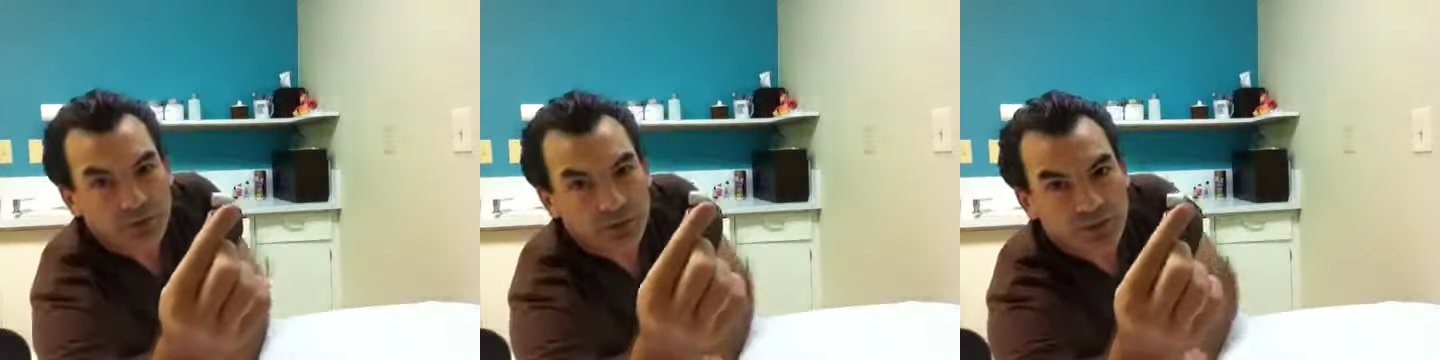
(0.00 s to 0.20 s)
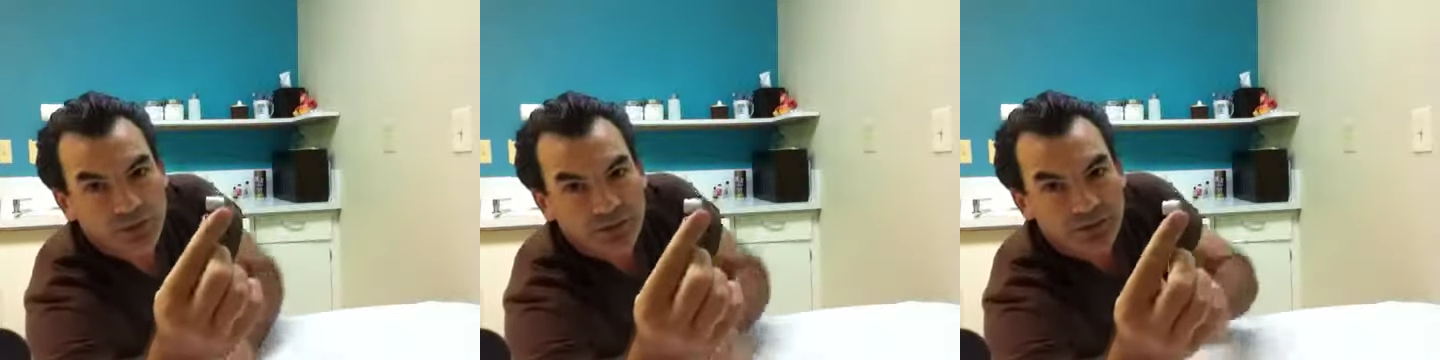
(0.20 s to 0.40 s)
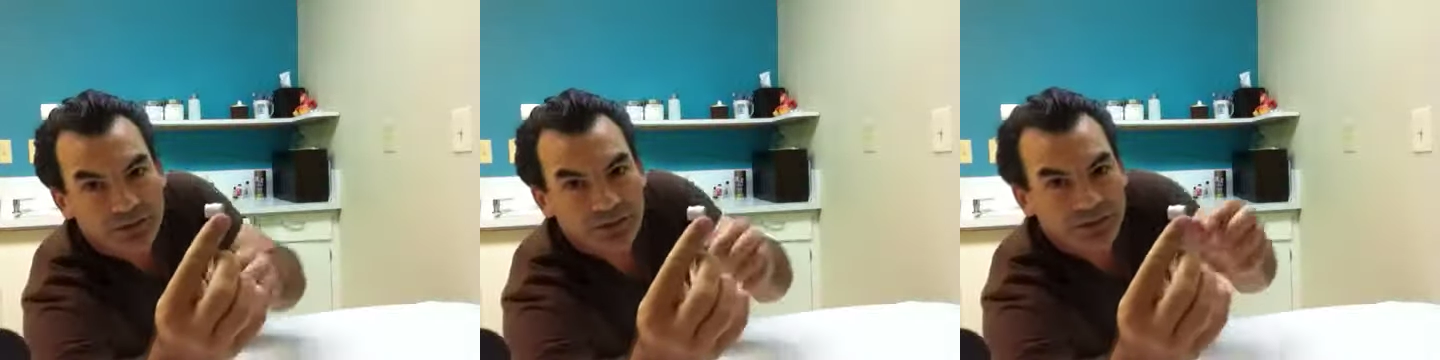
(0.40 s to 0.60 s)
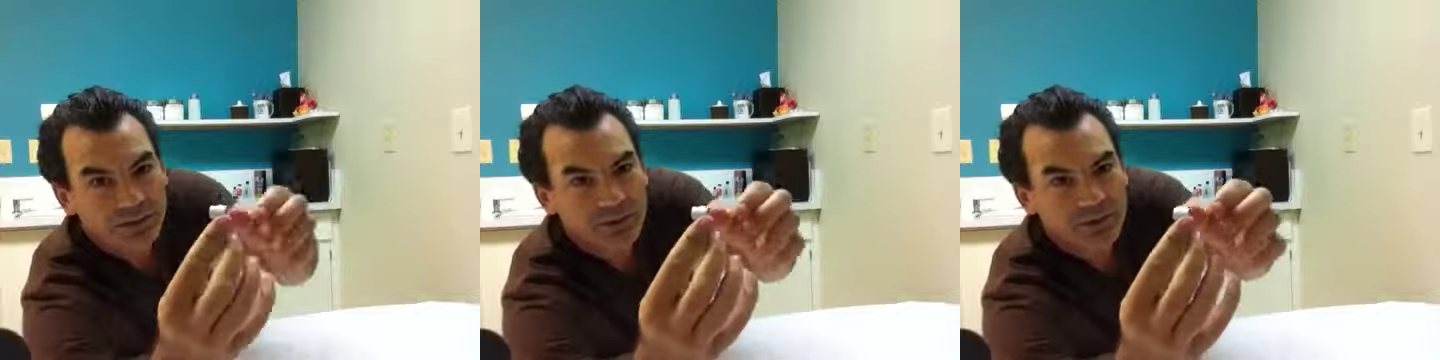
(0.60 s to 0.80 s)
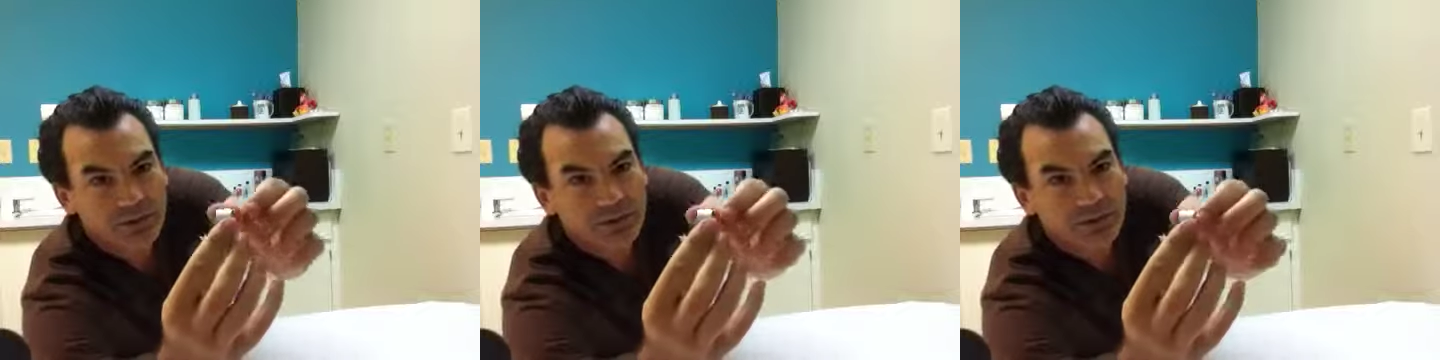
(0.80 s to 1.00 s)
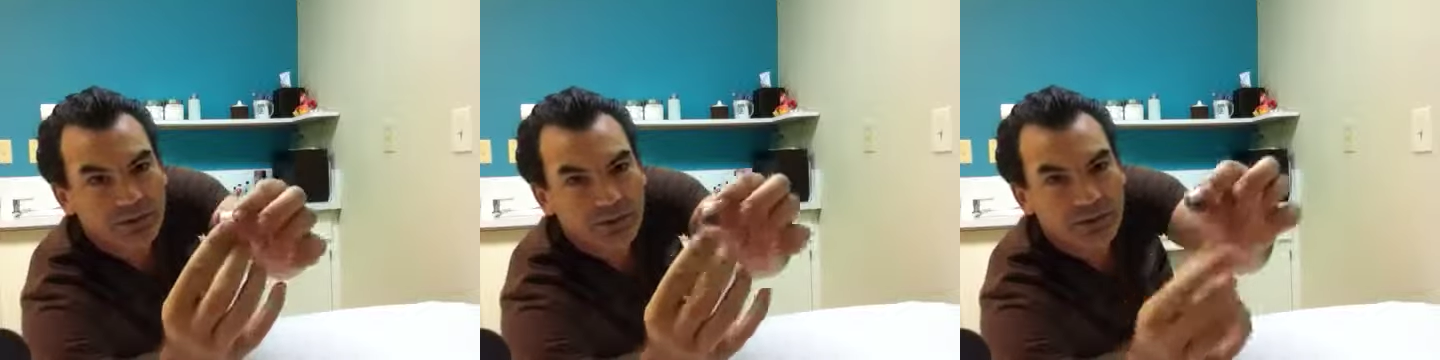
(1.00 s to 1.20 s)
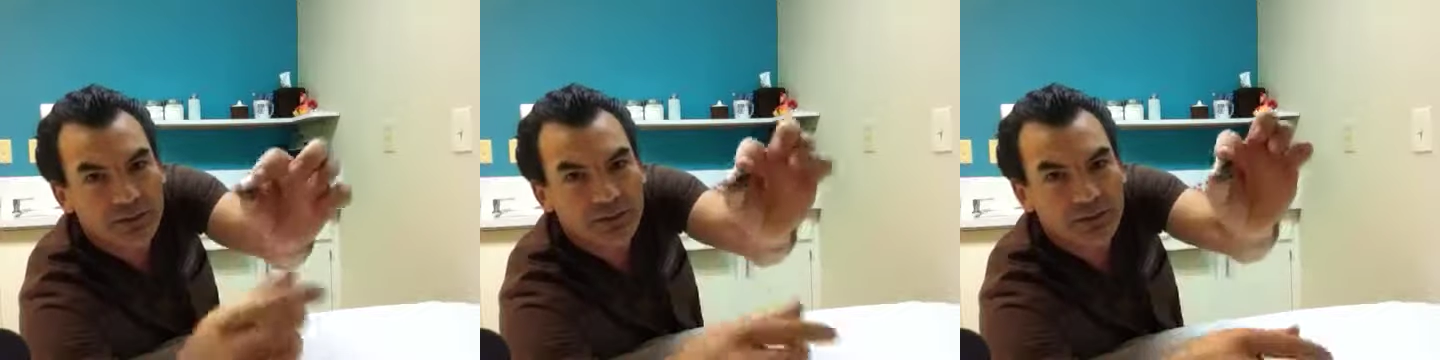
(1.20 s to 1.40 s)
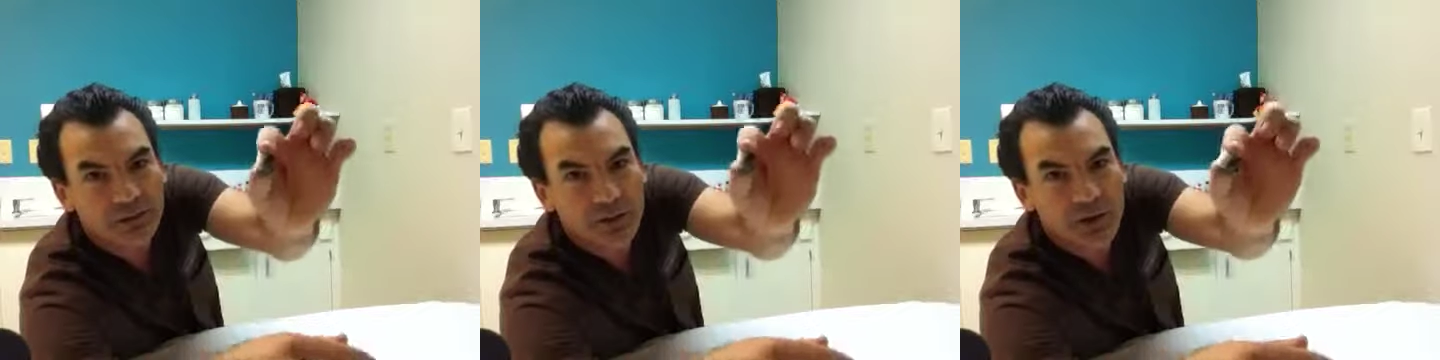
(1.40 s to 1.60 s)
this
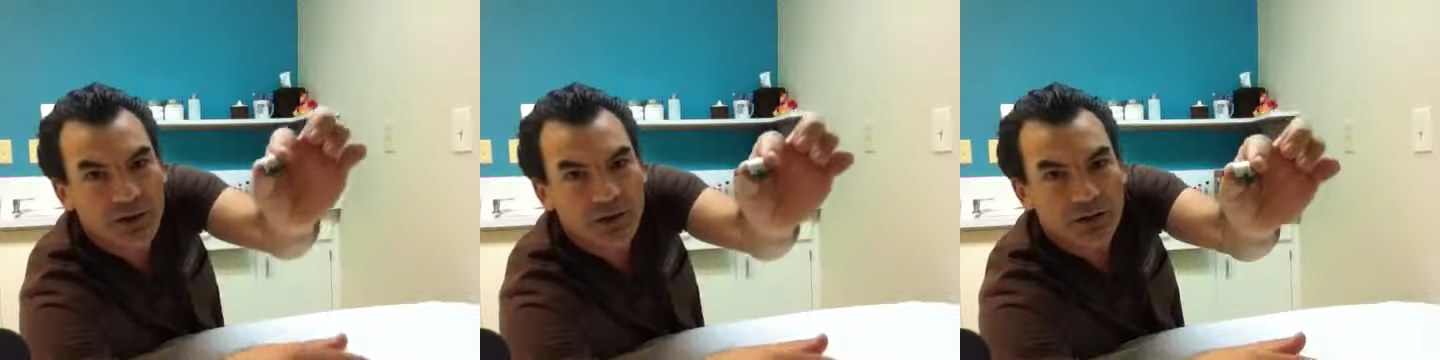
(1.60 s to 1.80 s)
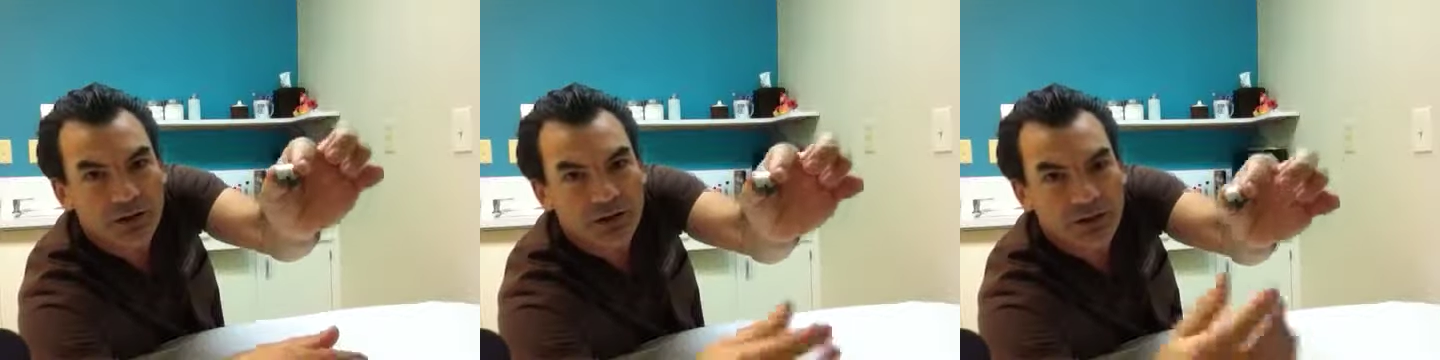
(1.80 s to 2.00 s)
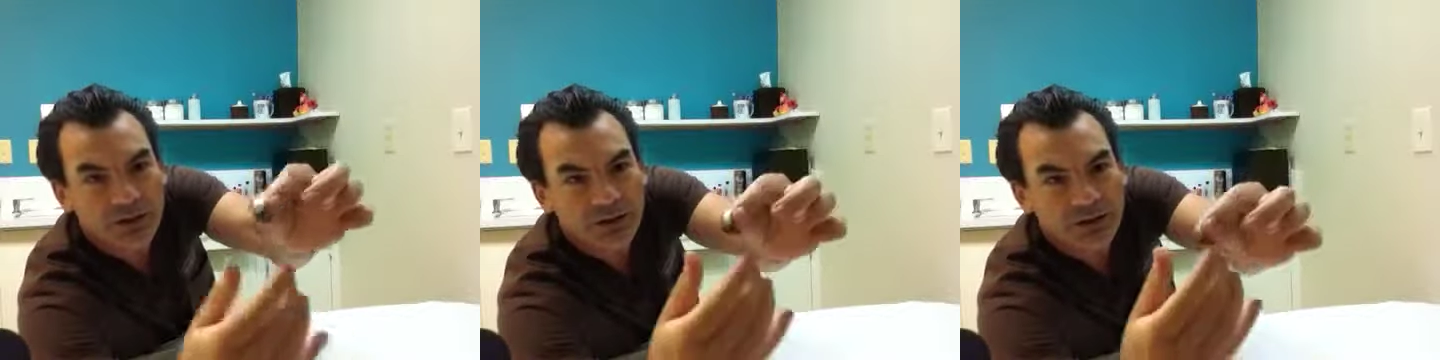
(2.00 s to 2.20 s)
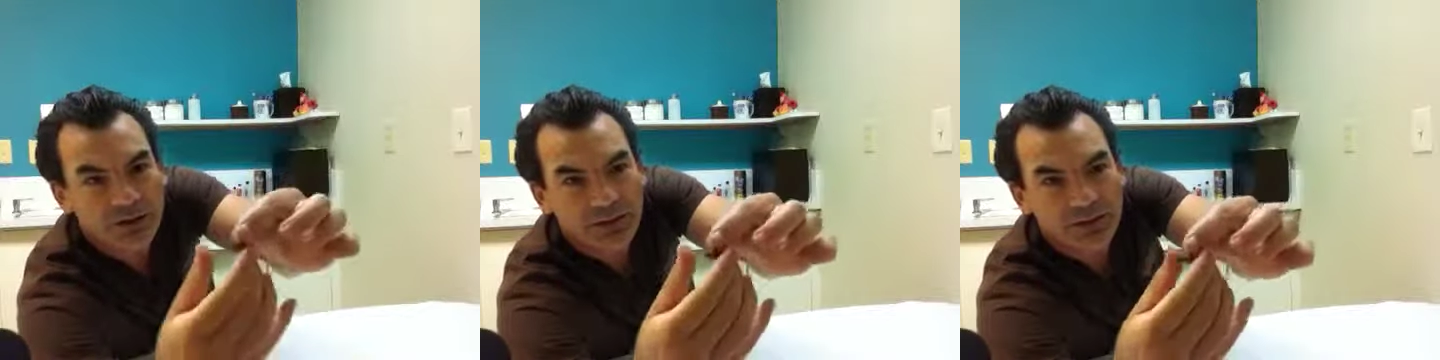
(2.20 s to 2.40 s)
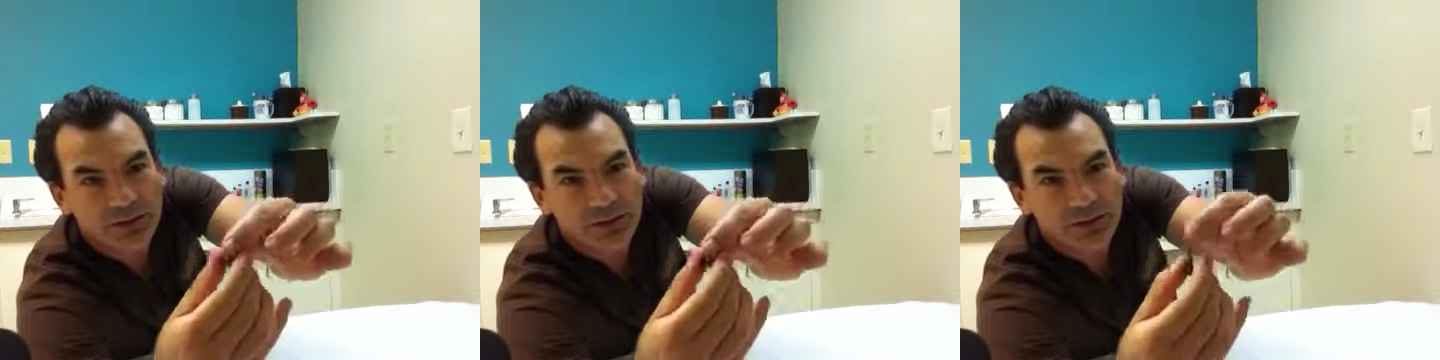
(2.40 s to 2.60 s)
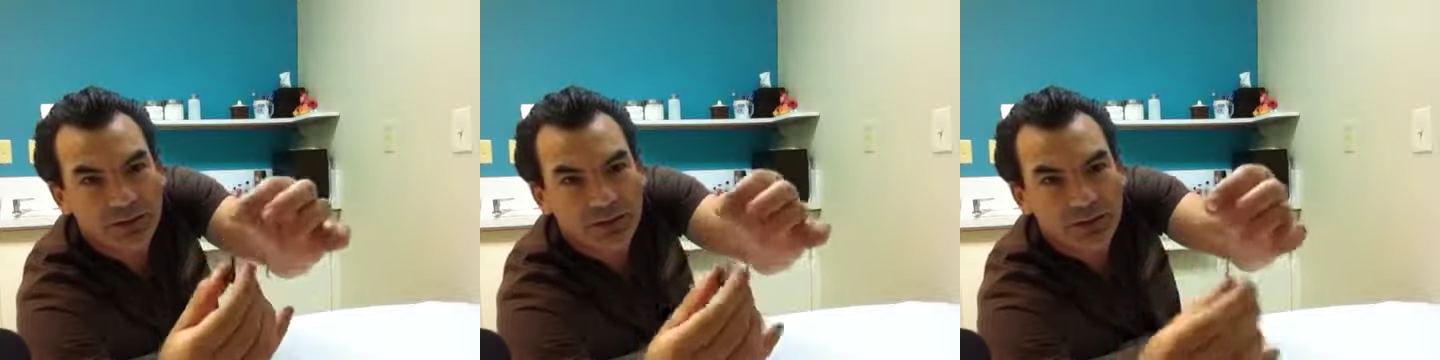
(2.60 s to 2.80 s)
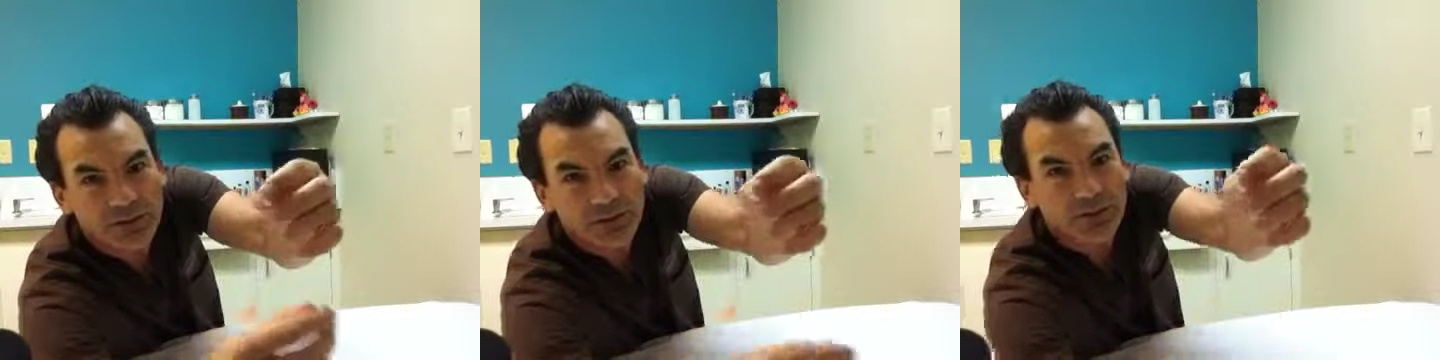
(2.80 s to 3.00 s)
is moxa here.